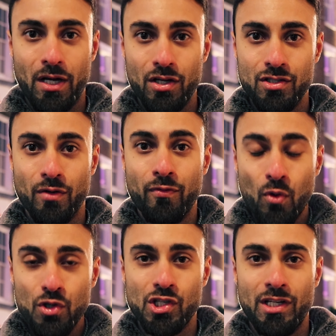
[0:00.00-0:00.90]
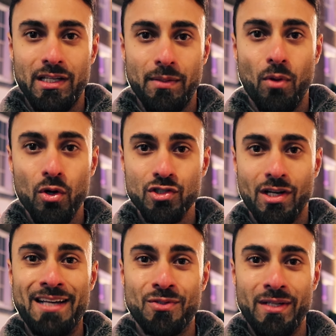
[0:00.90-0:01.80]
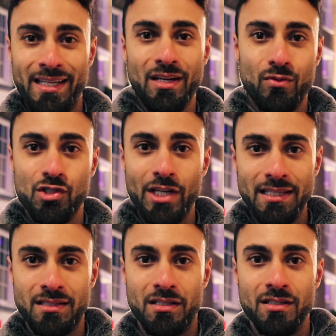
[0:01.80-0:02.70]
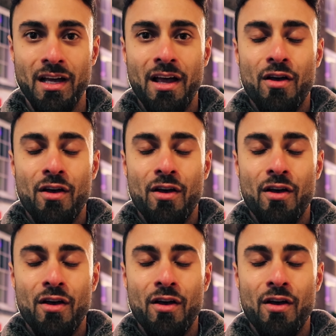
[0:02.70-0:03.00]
Because unfortunately, most guys when they get rejected